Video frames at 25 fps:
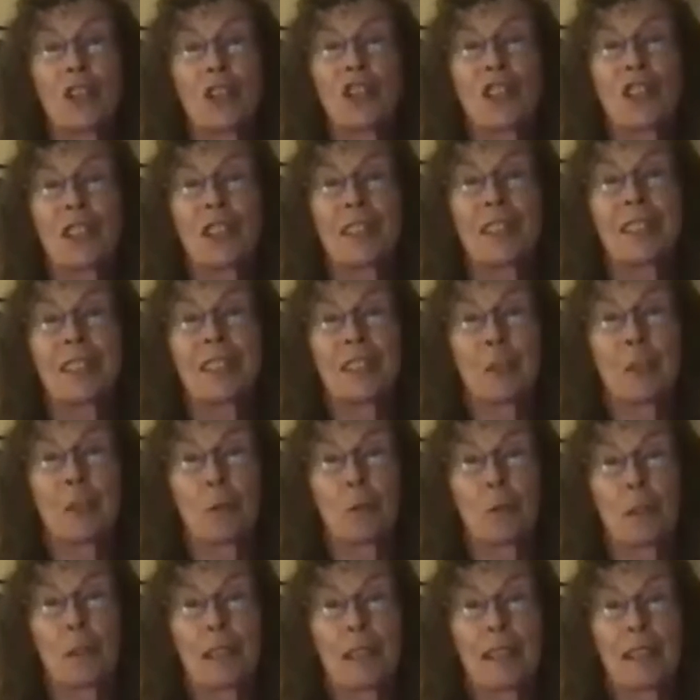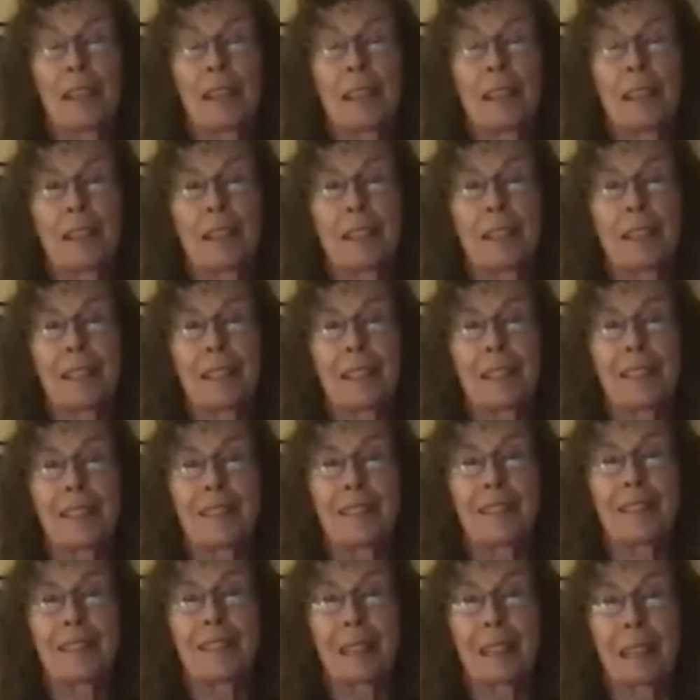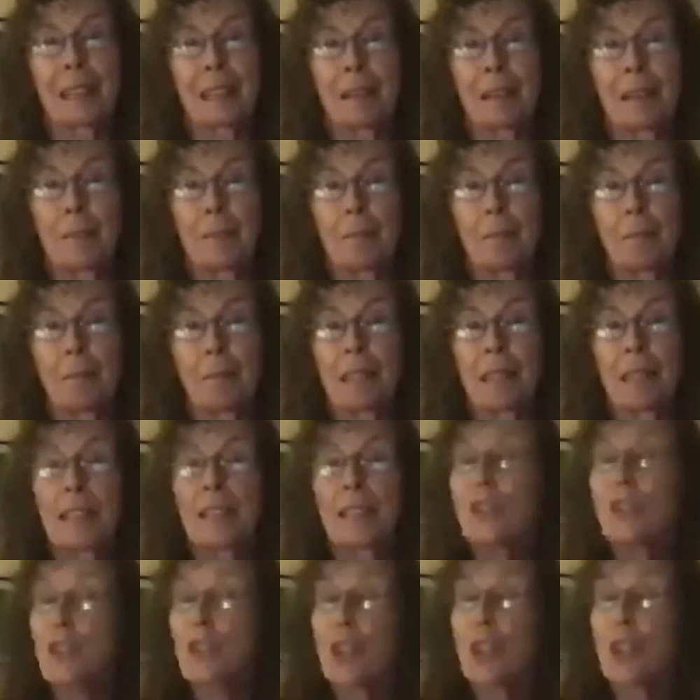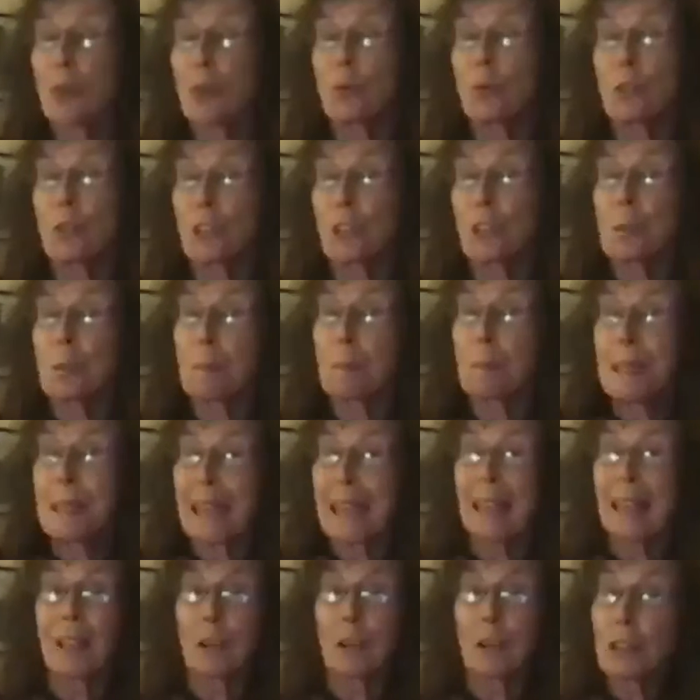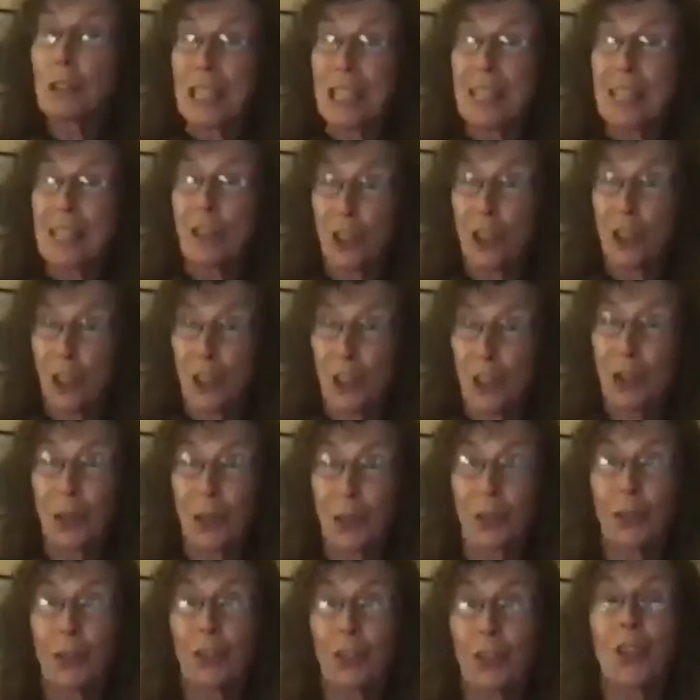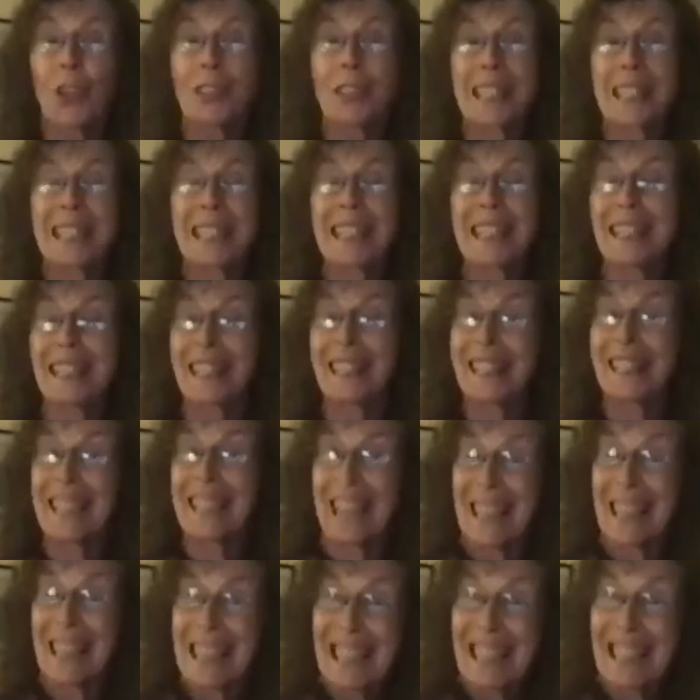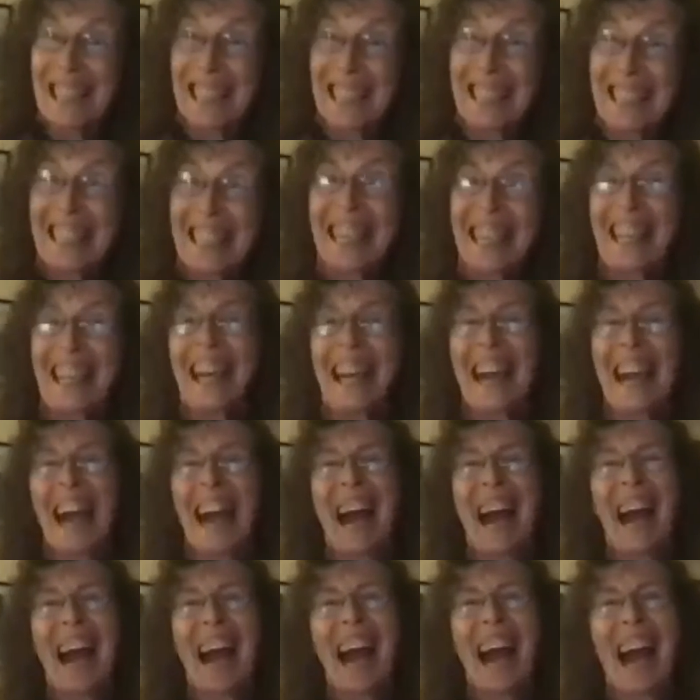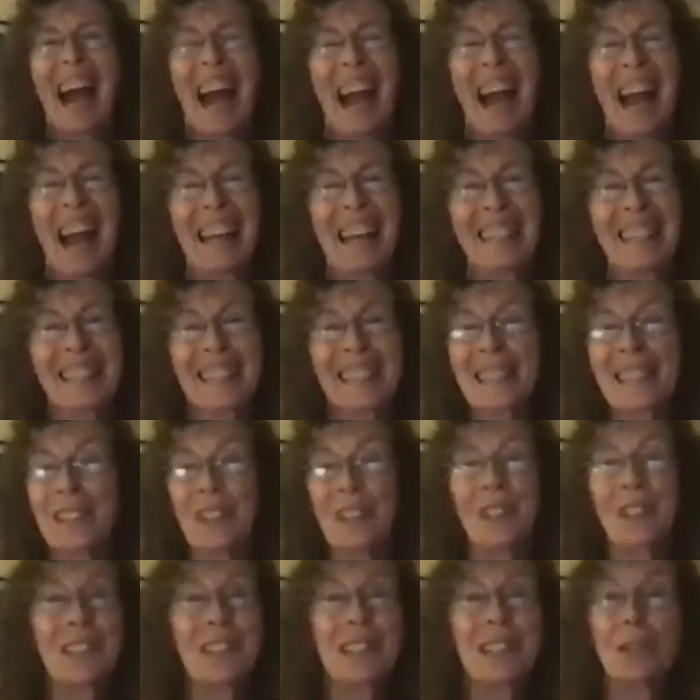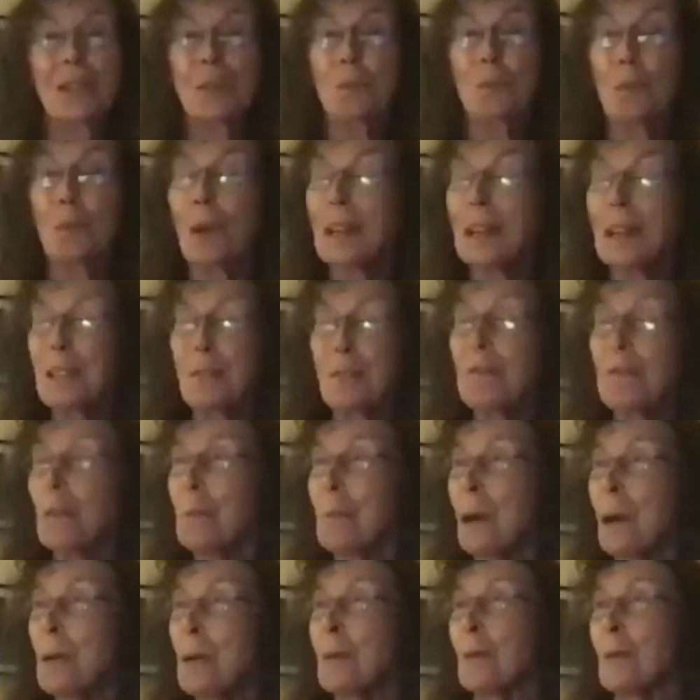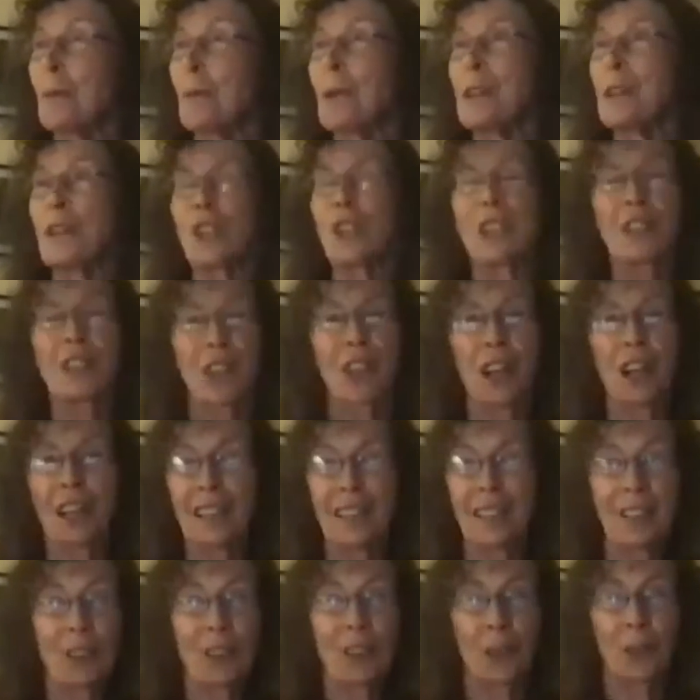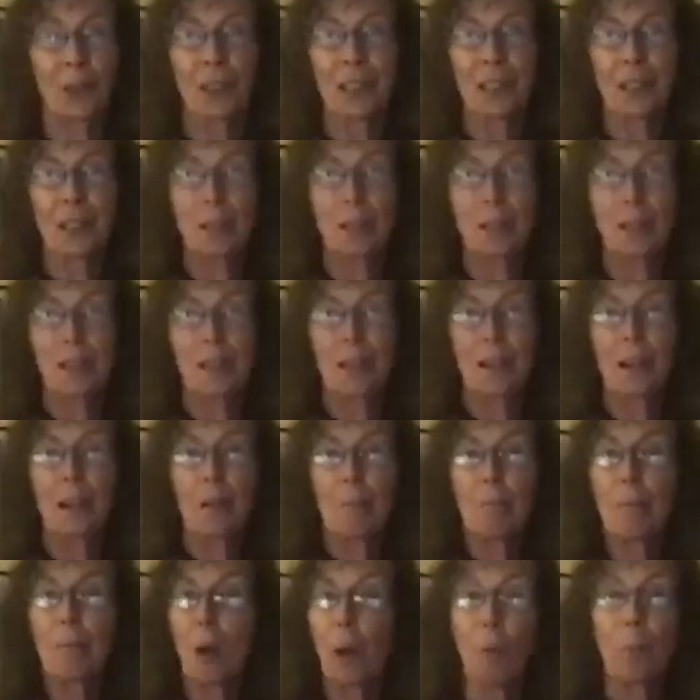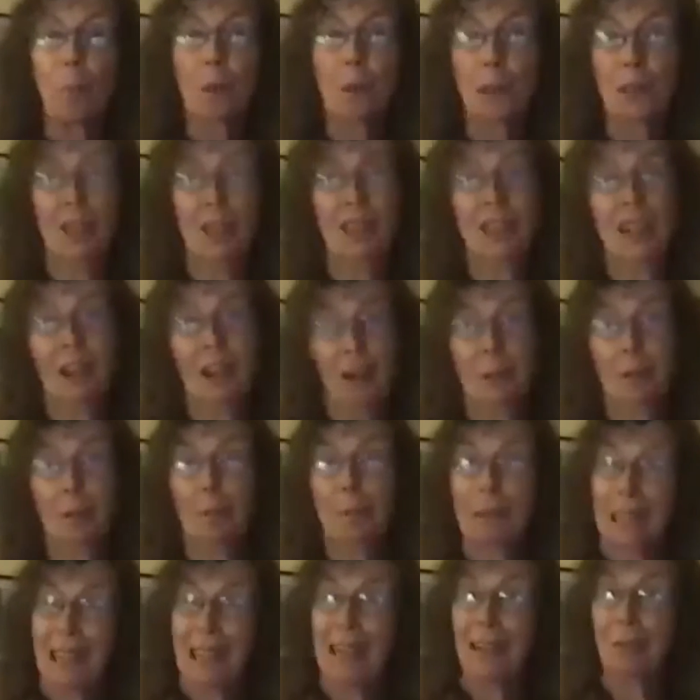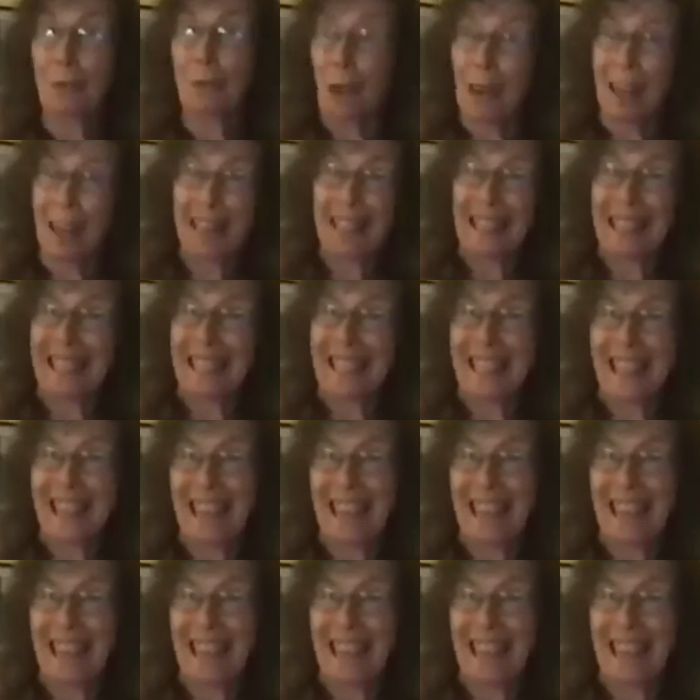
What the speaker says: Sylvie is his children's piano teacher, the 13th guest. And there's just this wonderful moment when she turns on this pompous young playwright.